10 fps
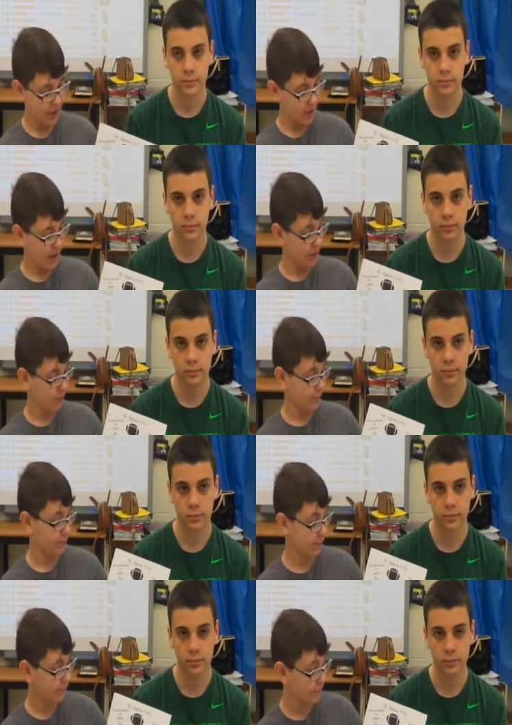Speaker 1: anyone
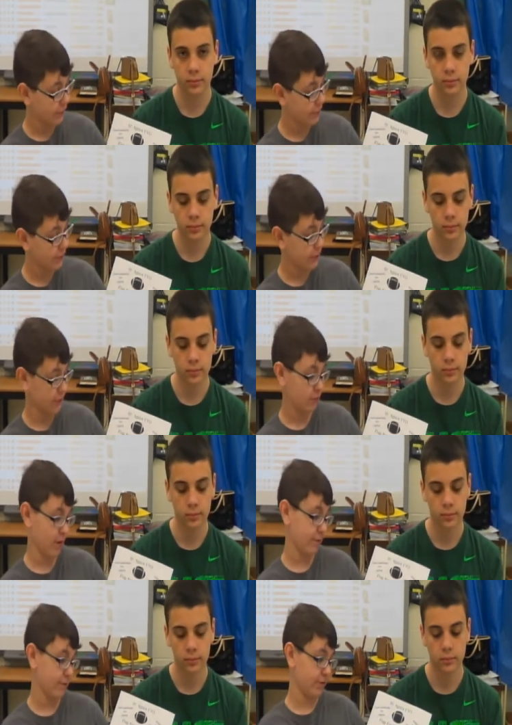from 1st to
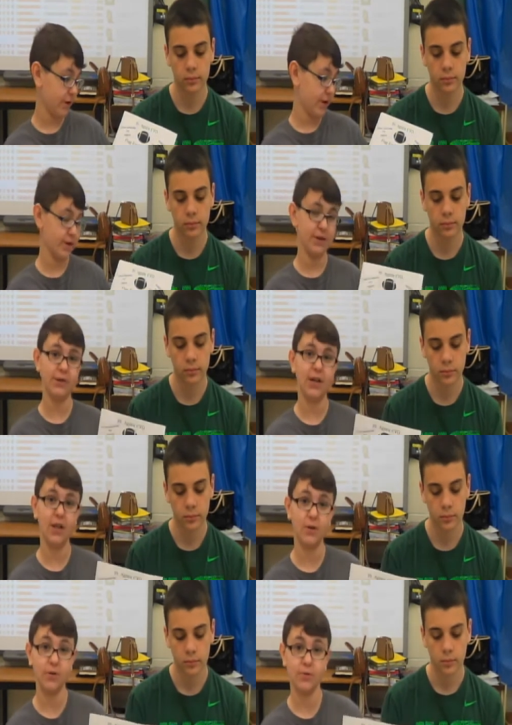12th grade is
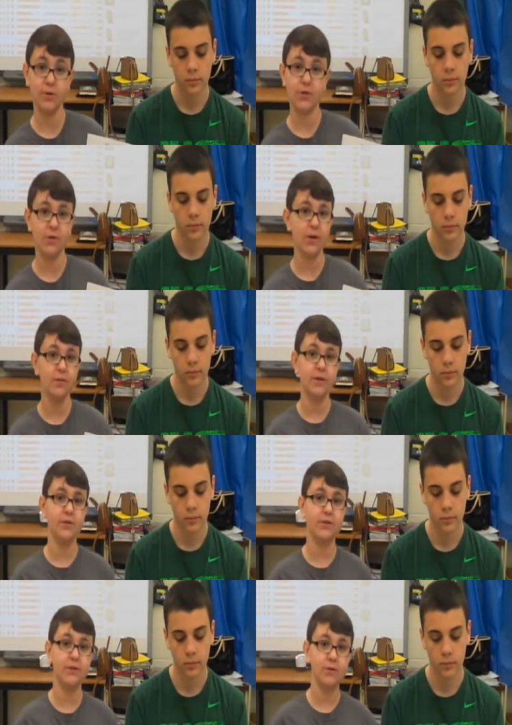eligible, so anyone in
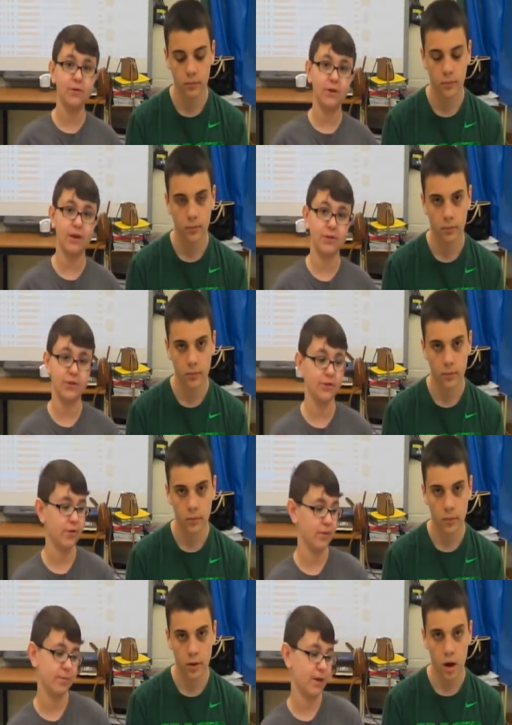the school can actually
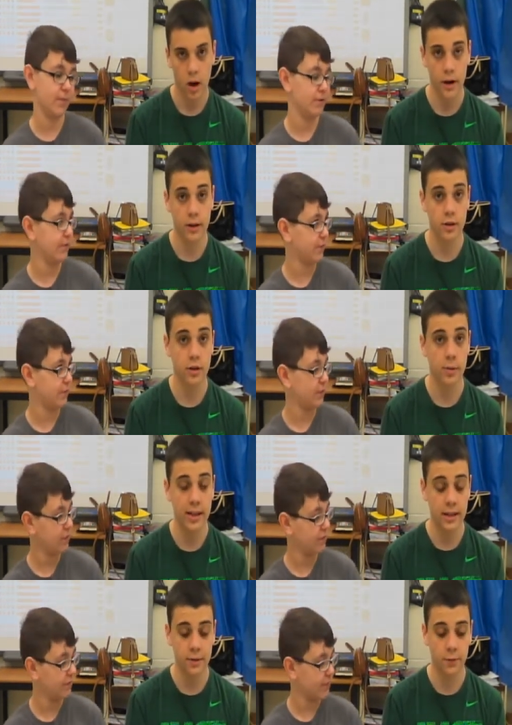join. Bobby. All right, so
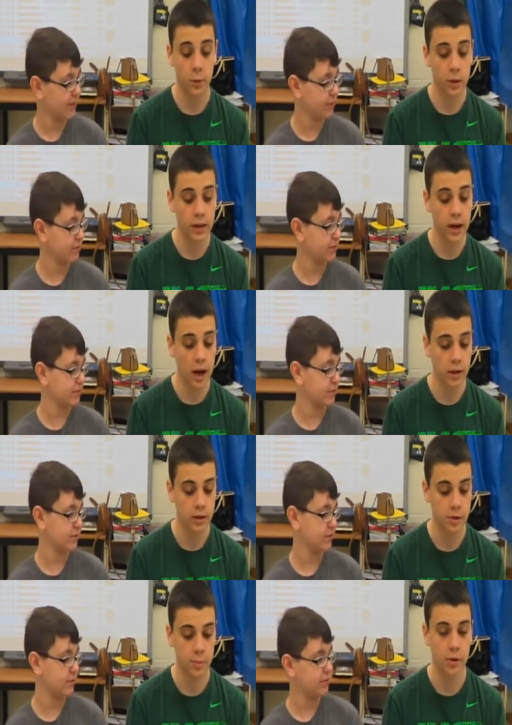
Speaker 2: it's
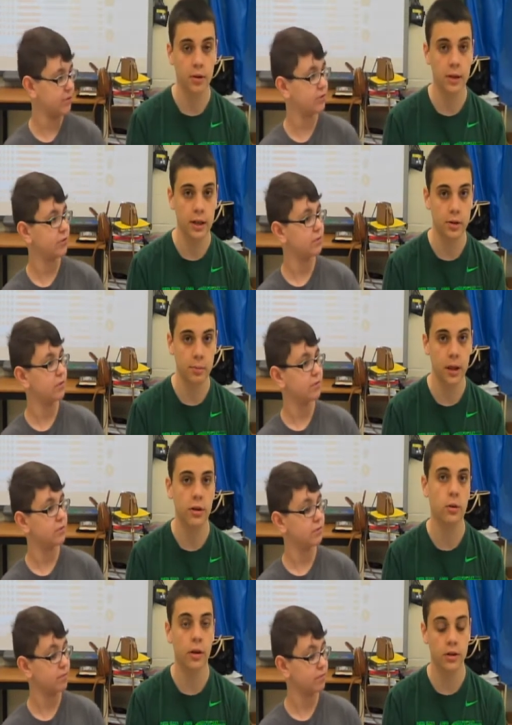$40 per each player
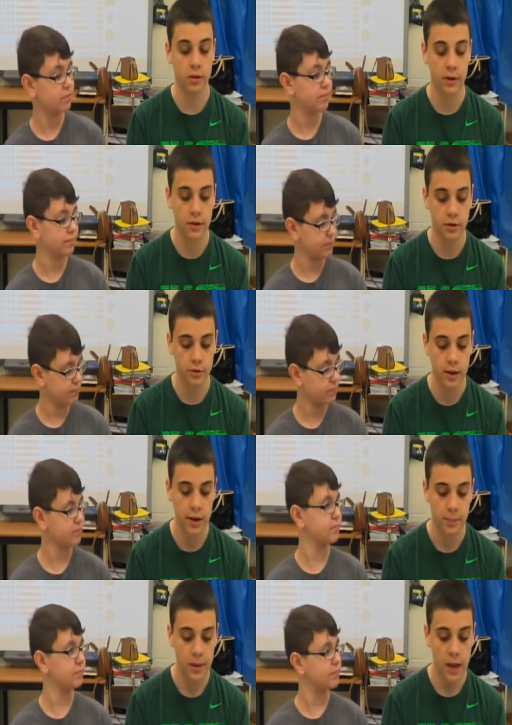who wants to register.
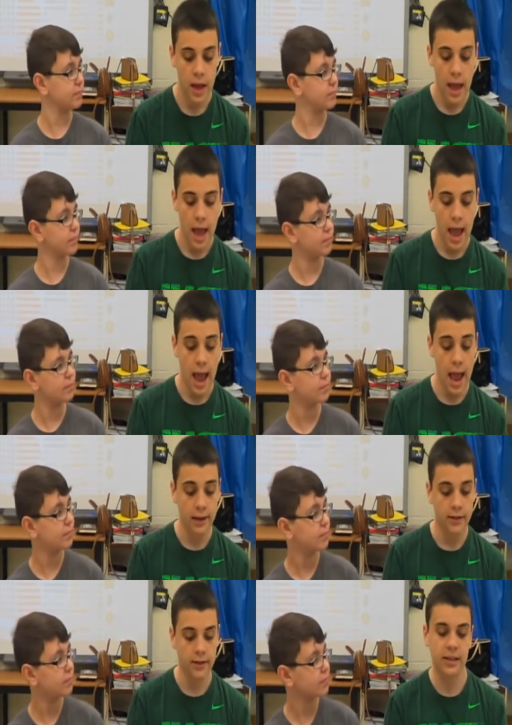
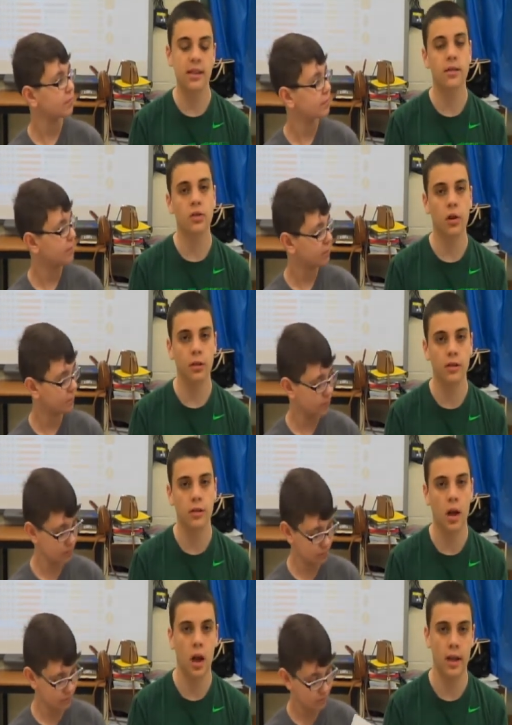And the season starts
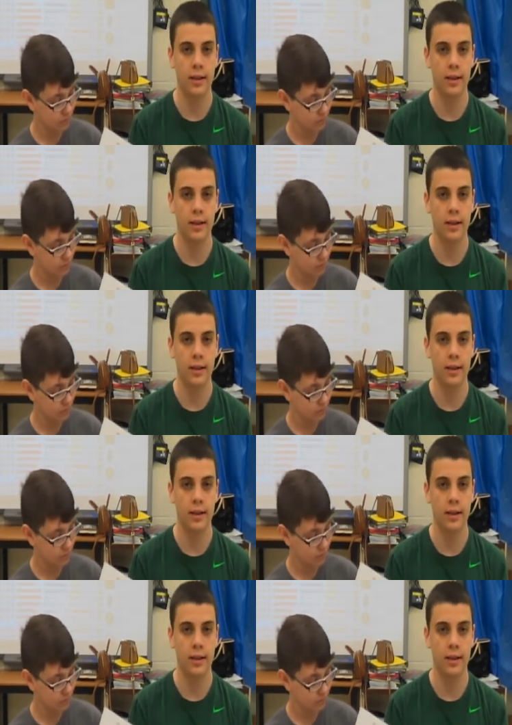uh, in